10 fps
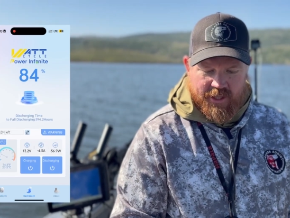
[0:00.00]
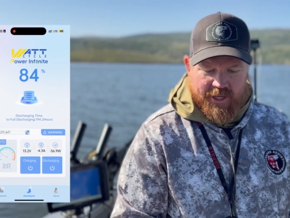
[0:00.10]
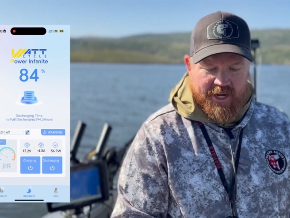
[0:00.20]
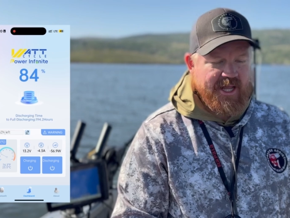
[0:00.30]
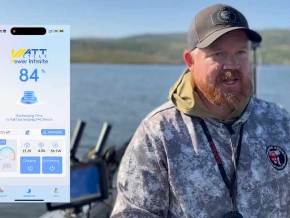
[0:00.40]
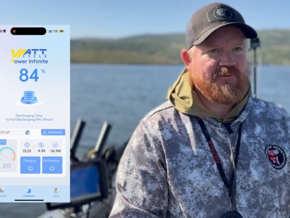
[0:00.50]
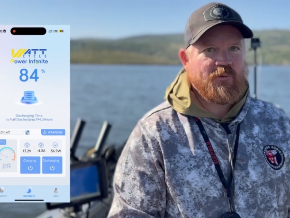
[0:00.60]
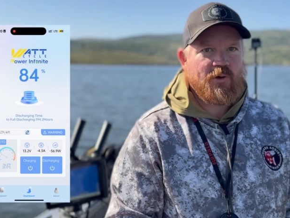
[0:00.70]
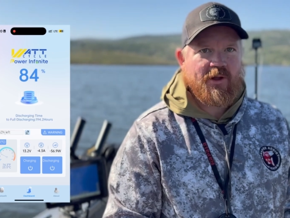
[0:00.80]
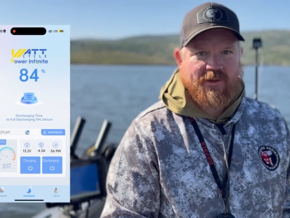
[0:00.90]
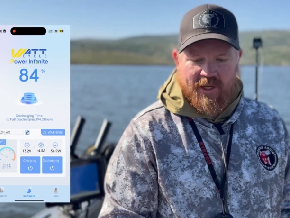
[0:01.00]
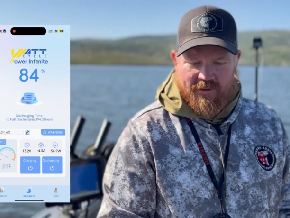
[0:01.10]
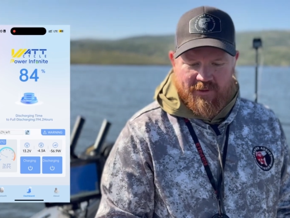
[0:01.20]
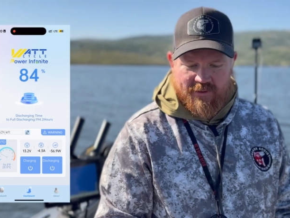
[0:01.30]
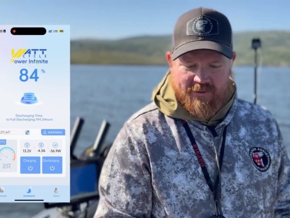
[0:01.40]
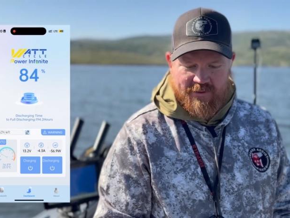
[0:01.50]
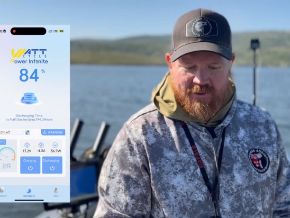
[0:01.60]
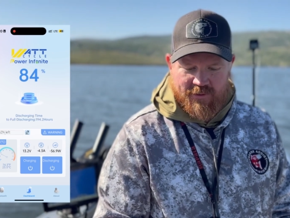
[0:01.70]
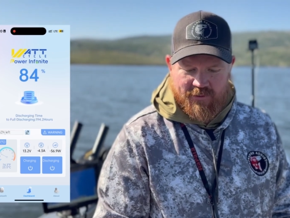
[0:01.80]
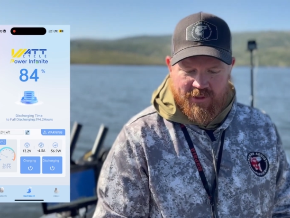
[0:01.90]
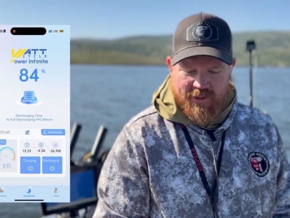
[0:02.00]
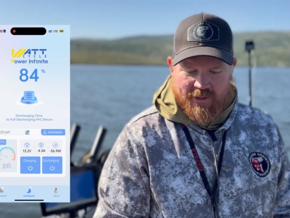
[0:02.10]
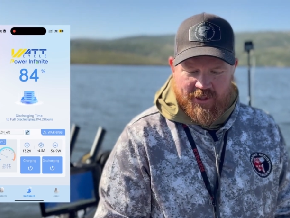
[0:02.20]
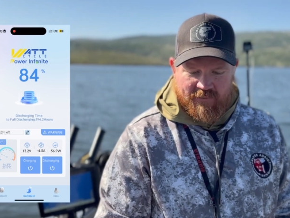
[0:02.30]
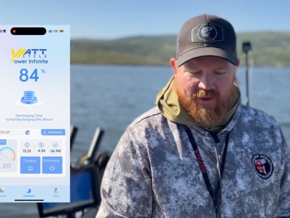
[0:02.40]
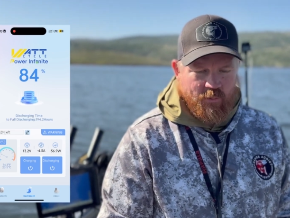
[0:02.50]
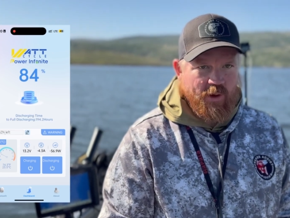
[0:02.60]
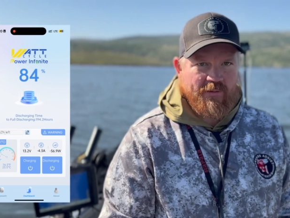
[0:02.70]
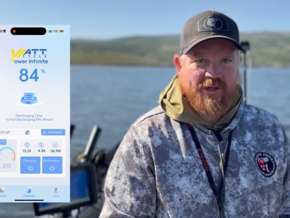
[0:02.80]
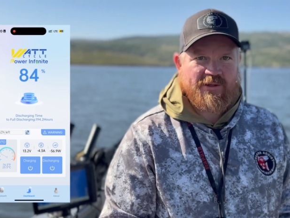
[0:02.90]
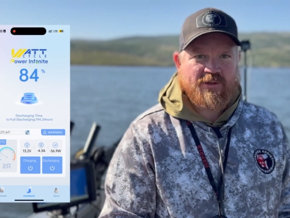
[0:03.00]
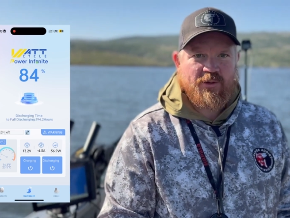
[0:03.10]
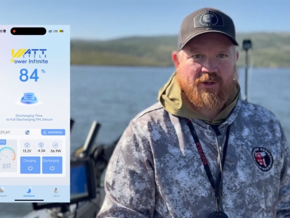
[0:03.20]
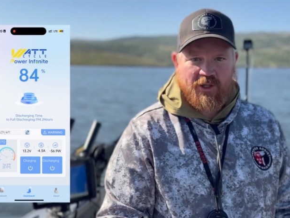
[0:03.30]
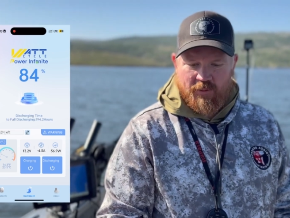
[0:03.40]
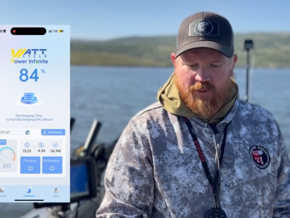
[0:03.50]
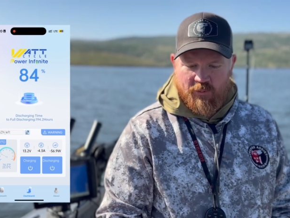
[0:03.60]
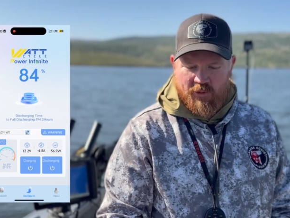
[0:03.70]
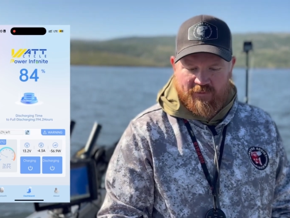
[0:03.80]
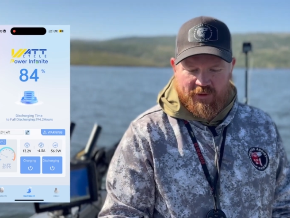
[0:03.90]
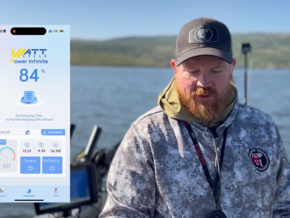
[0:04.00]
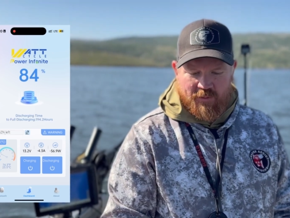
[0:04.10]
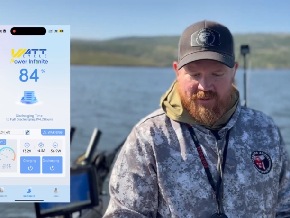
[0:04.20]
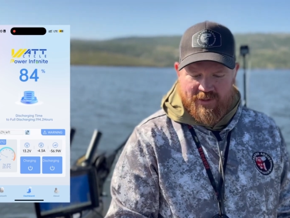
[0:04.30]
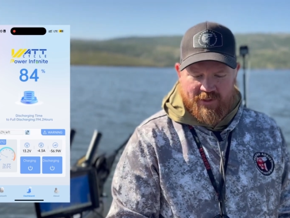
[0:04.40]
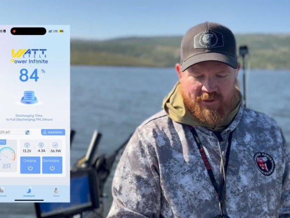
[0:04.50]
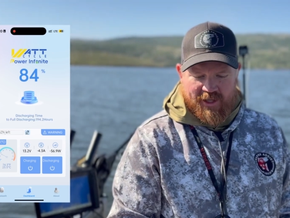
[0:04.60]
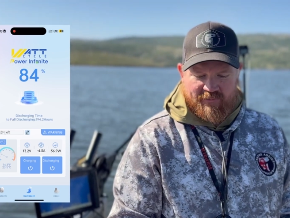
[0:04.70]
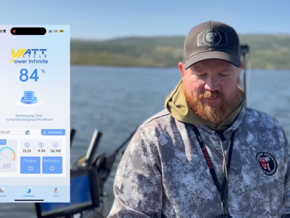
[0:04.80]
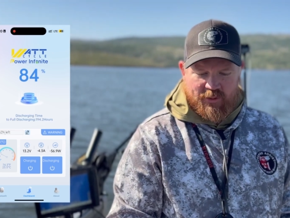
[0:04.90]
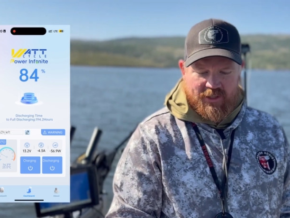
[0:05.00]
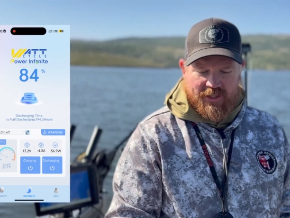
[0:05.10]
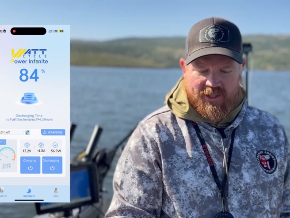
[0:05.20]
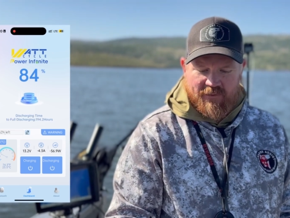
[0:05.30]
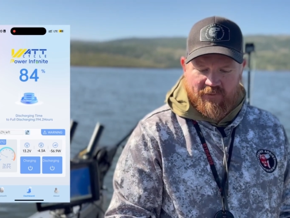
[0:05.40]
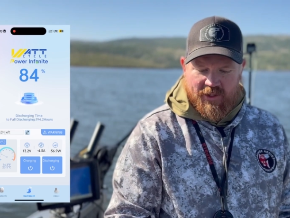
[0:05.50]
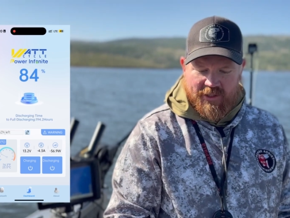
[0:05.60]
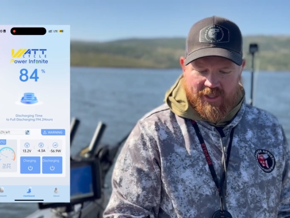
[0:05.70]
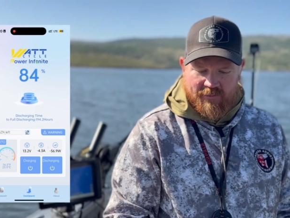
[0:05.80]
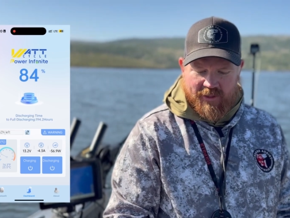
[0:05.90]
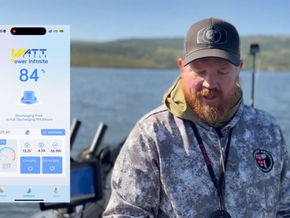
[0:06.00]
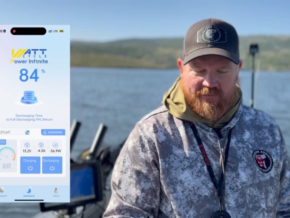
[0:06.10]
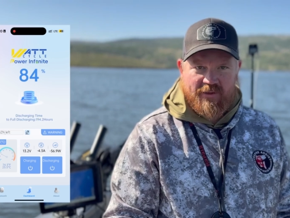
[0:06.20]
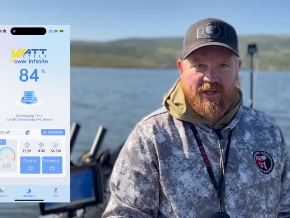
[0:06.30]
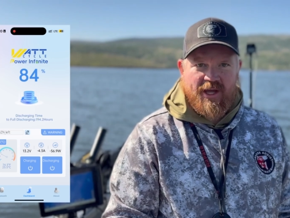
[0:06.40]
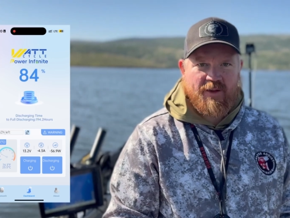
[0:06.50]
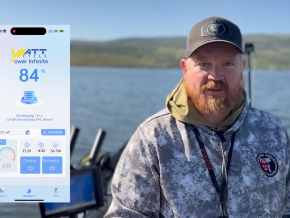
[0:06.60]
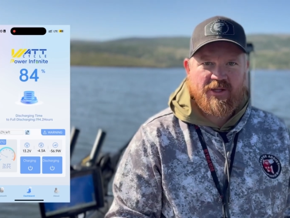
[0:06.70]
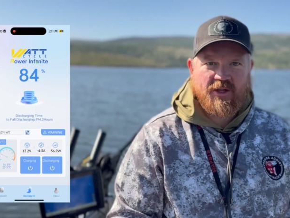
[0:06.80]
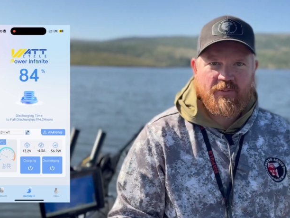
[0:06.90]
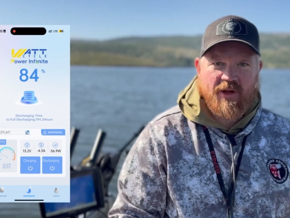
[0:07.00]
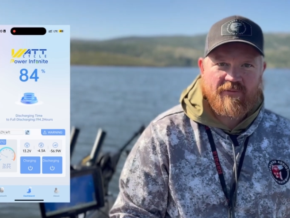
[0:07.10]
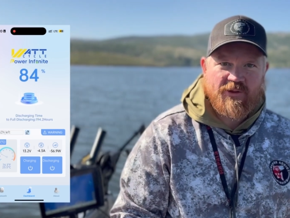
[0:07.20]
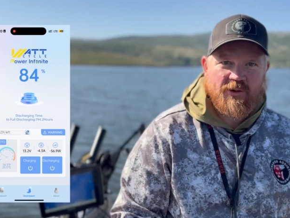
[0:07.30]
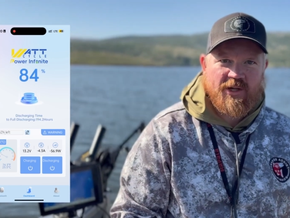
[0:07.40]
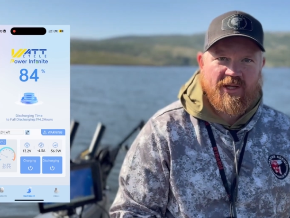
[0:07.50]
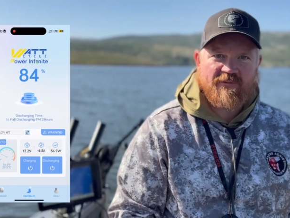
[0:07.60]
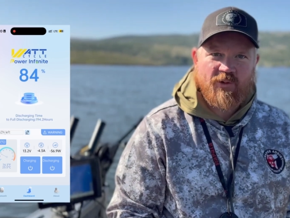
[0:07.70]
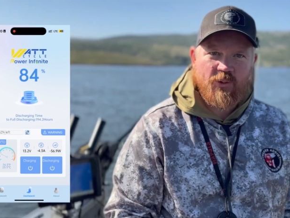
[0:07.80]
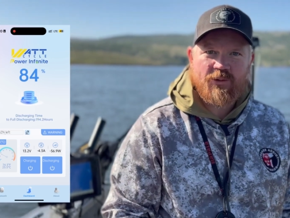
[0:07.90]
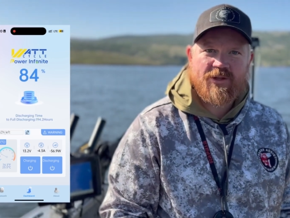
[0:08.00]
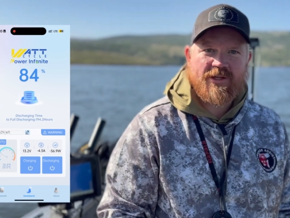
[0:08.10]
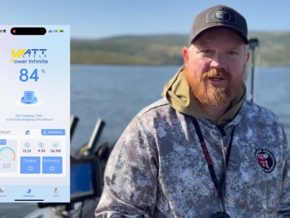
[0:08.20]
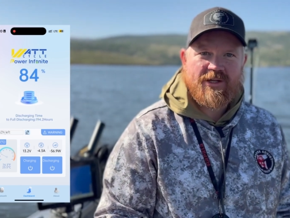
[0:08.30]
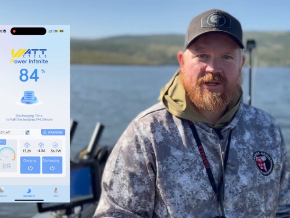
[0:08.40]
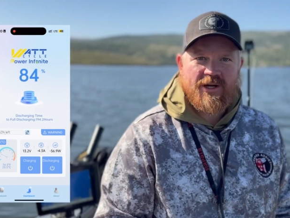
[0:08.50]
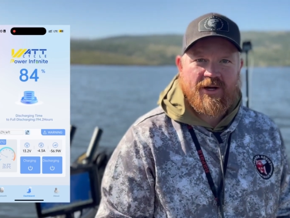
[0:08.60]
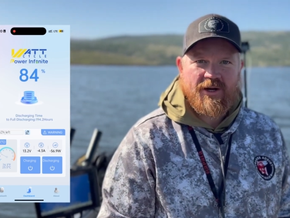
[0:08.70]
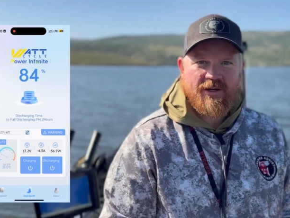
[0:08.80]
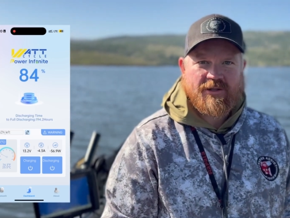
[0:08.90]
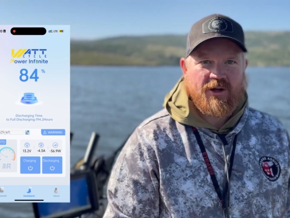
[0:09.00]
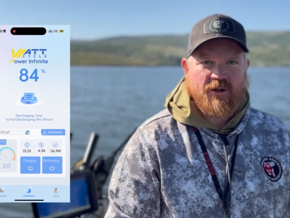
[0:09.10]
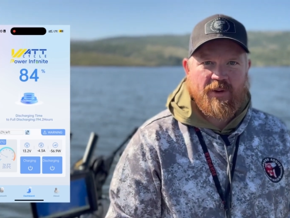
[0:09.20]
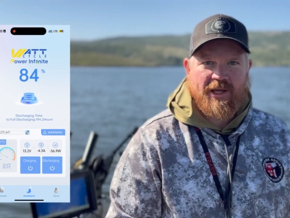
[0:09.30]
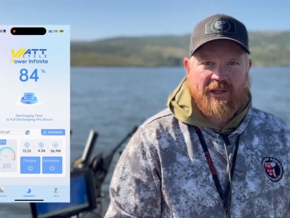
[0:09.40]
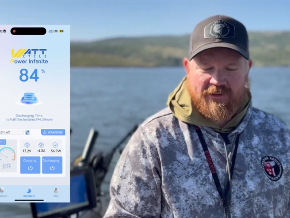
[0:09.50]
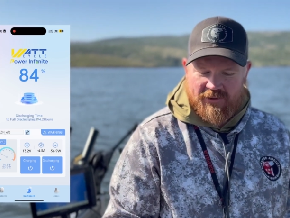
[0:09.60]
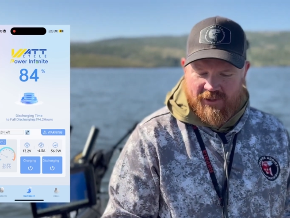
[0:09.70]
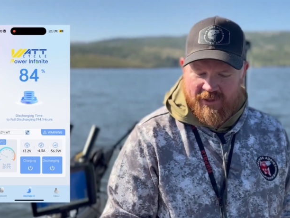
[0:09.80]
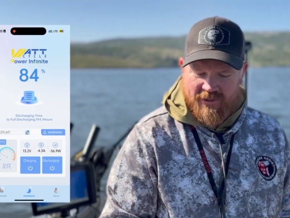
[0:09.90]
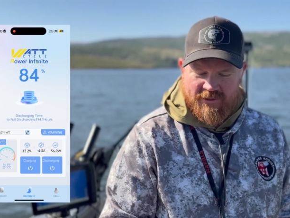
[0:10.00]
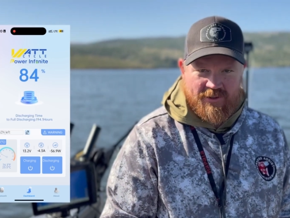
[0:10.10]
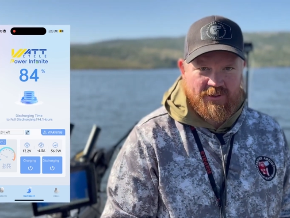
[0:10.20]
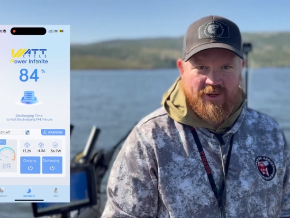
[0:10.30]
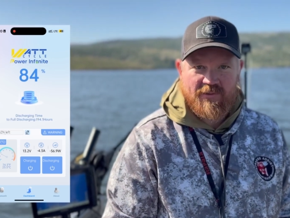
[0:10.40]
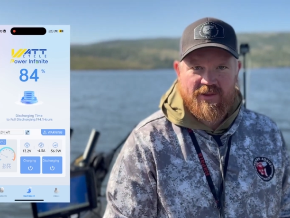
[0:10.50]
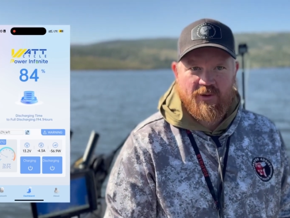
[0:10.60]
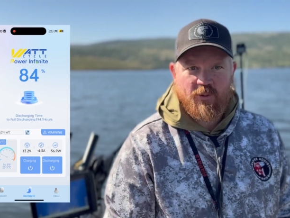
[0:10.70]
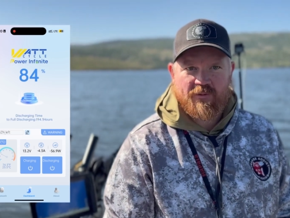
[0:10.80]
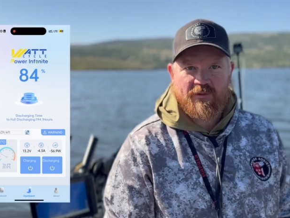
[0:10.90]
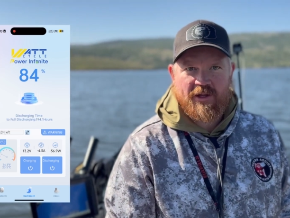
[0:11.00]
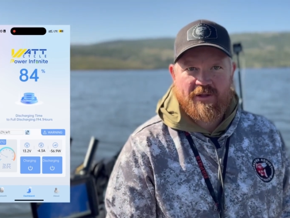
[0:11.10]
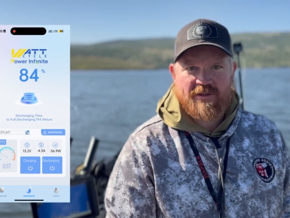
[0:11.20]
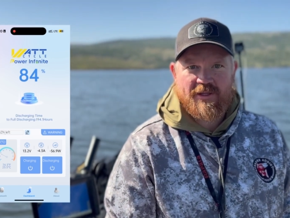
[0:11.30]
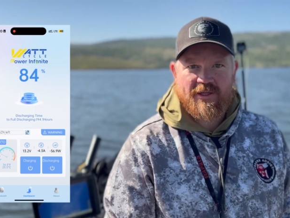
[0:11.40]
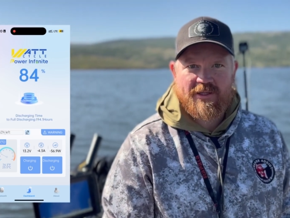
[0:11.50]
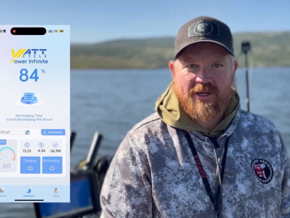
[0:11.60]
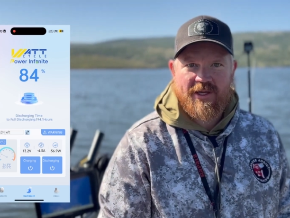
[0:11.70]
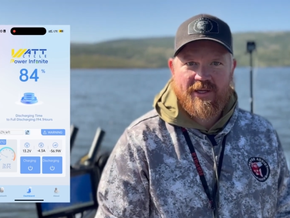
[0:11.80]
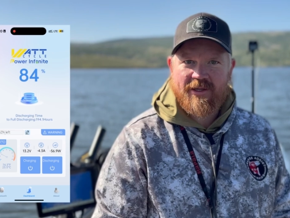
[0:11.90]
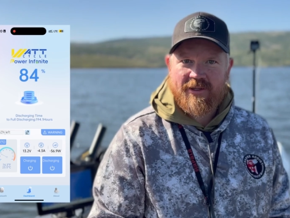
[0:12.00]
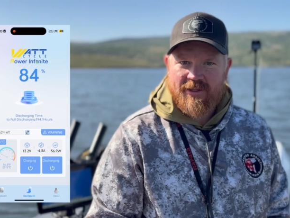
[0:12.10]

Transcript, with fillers: And 84 on the other. So I've got one that's doing a little bit more of a load, but still have plenty of runtime left. I'm still above 13 volts on all my electronics, so everything worked flawlessly today.